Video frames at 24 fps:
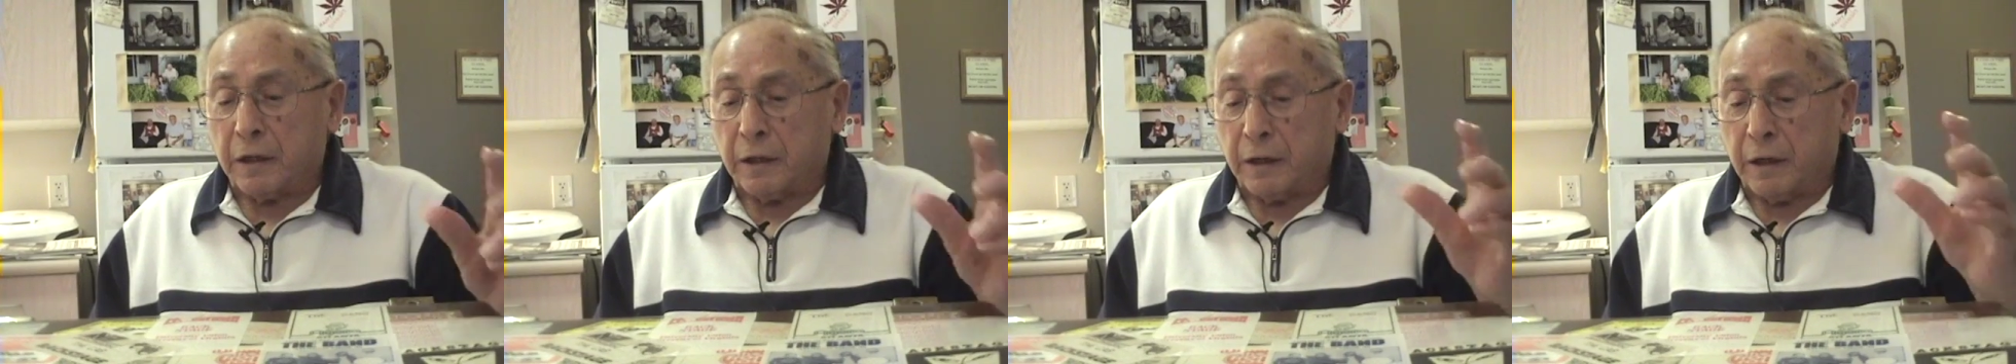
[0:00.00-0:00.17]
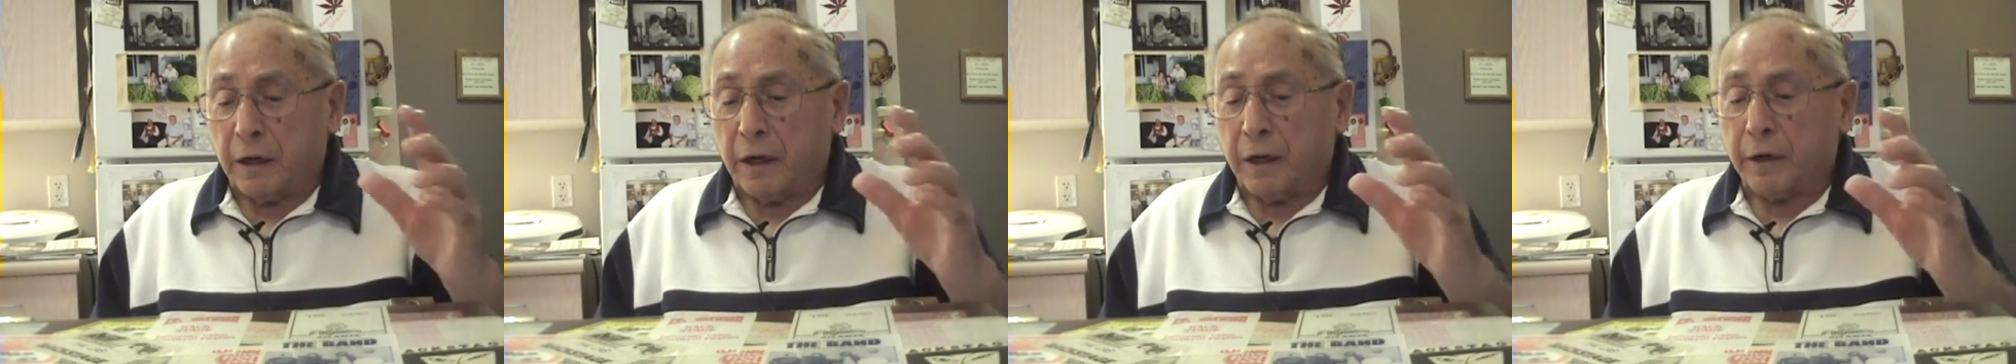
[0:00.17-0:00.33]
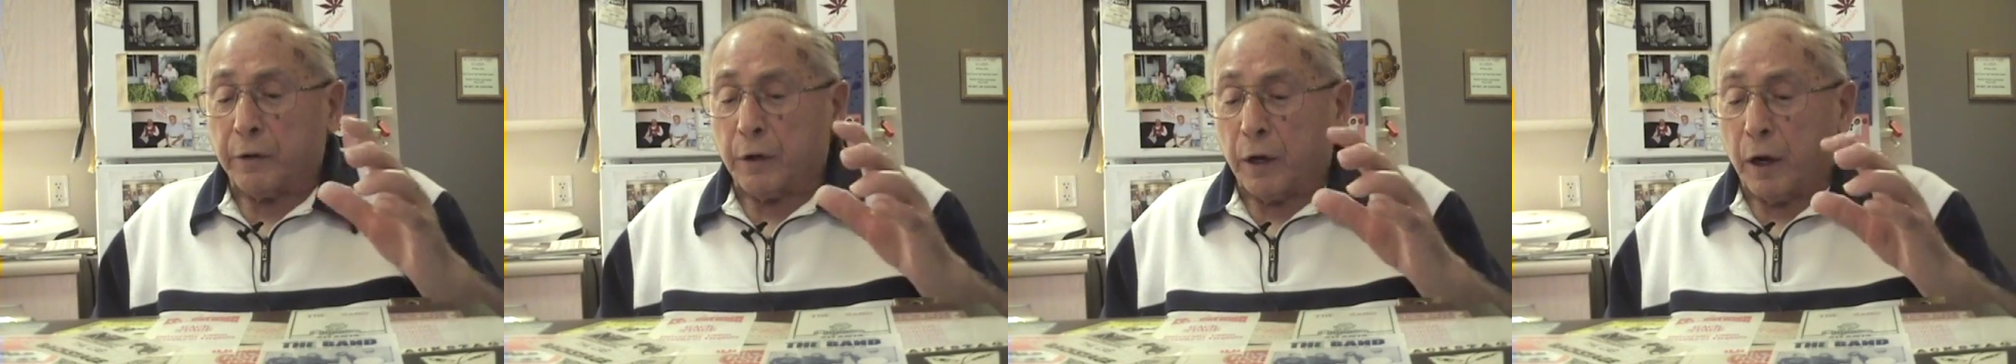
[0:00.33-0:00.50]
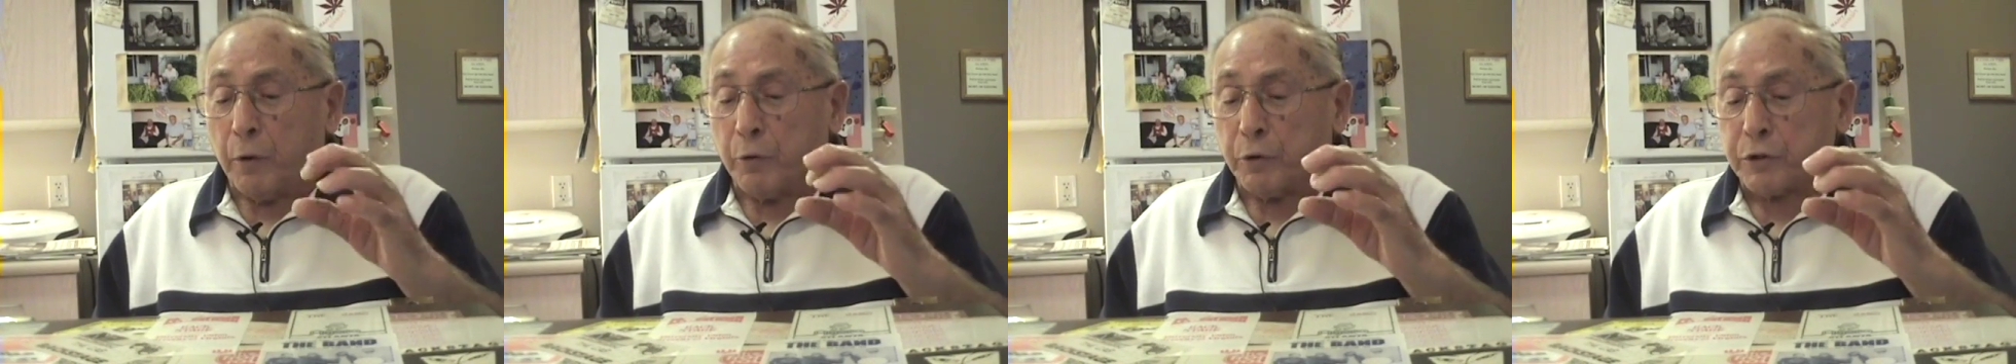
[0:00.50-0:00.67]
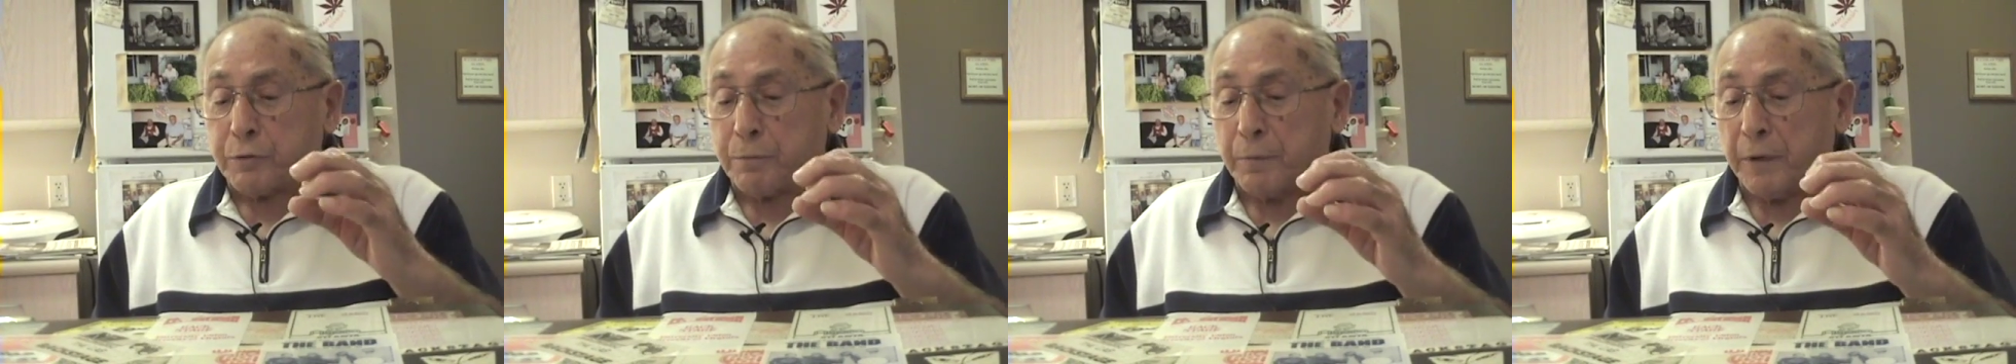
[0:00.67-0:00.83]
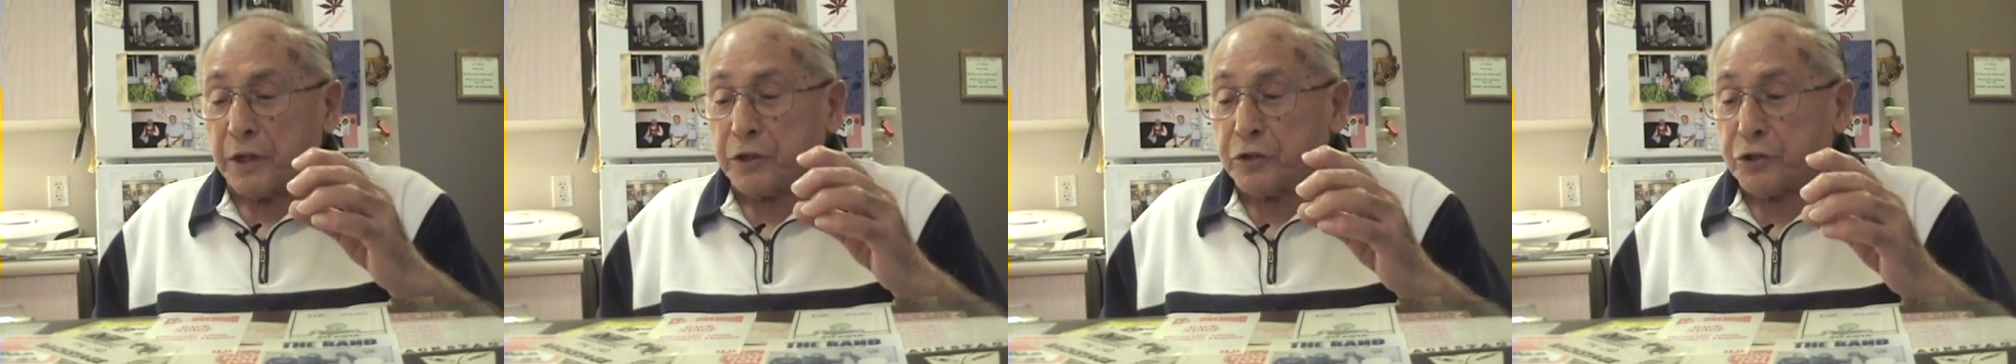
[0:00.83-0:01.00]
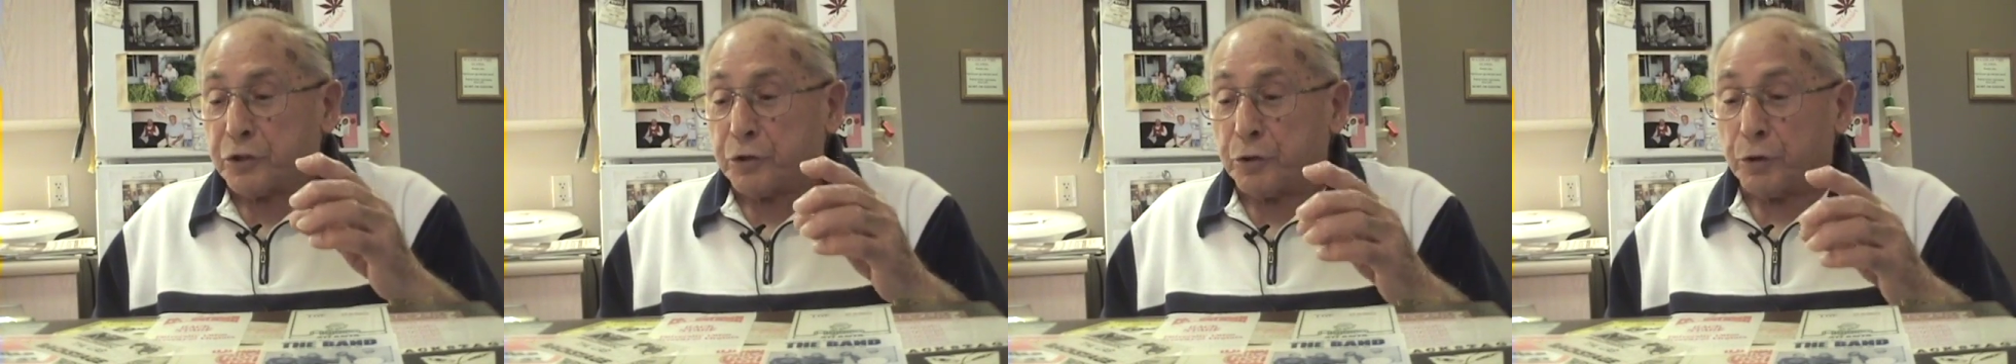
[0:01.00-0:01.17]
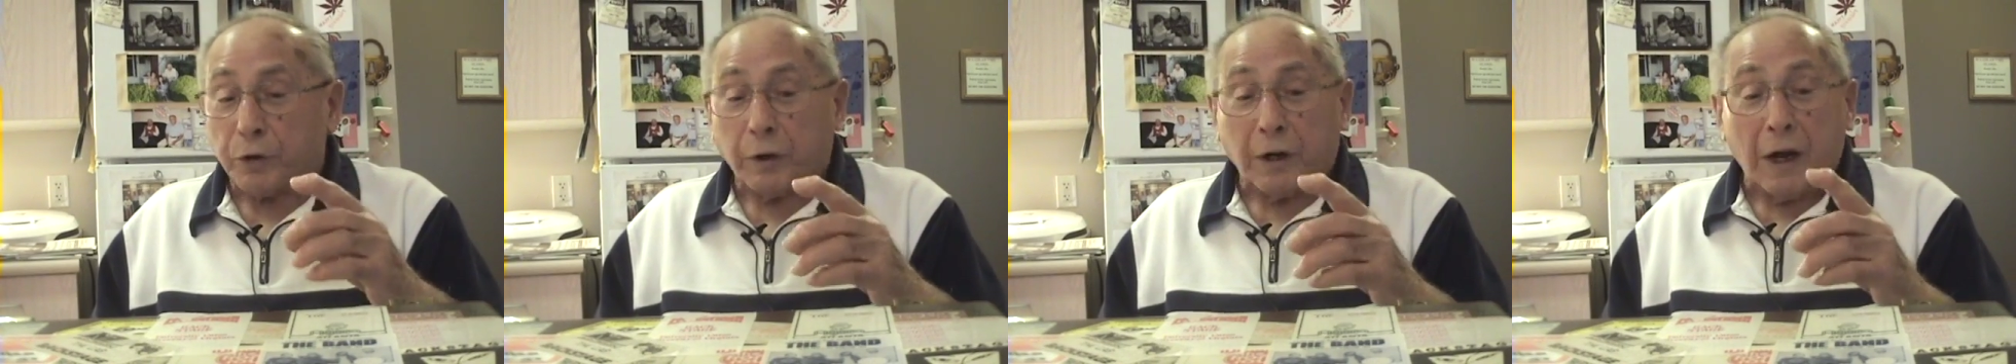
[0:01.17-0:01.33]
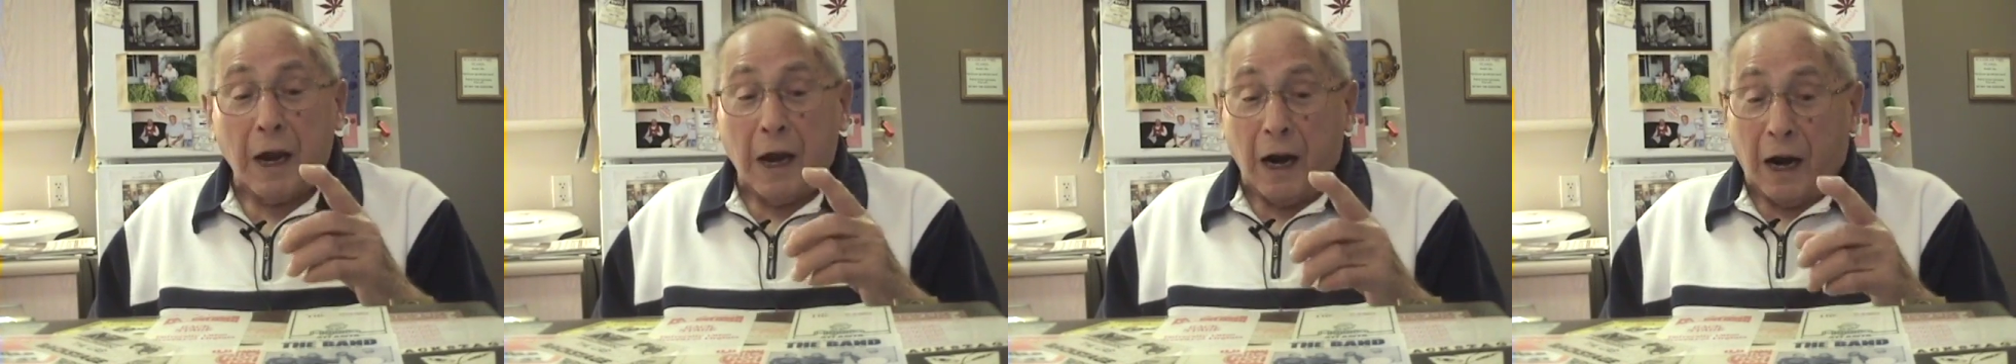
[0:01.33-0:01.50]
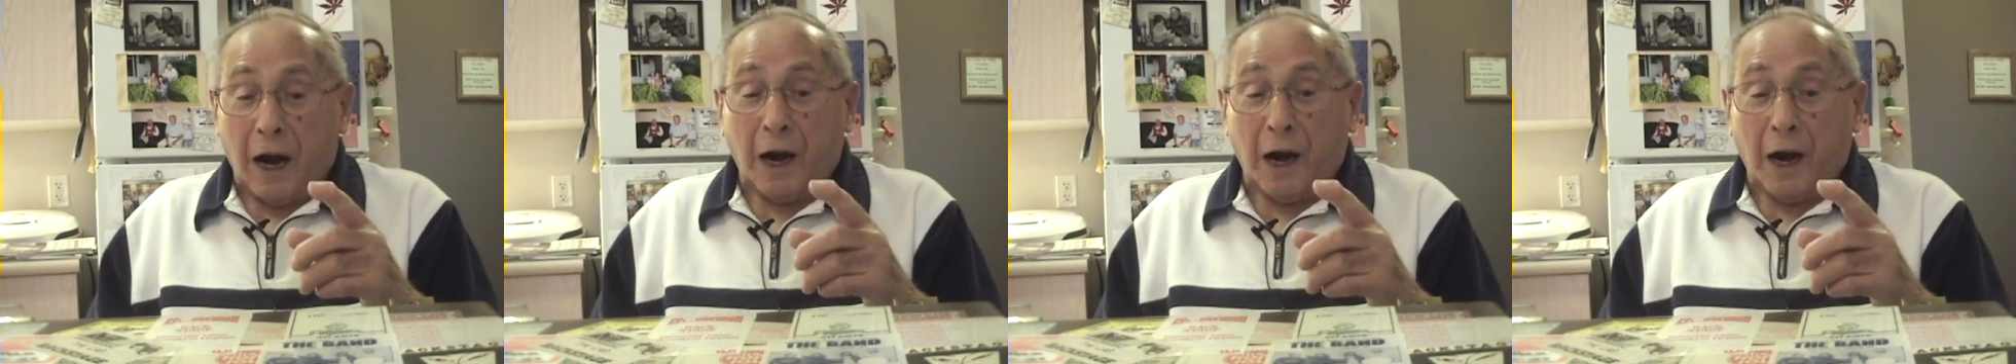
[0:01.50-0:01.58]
I'd always make sure.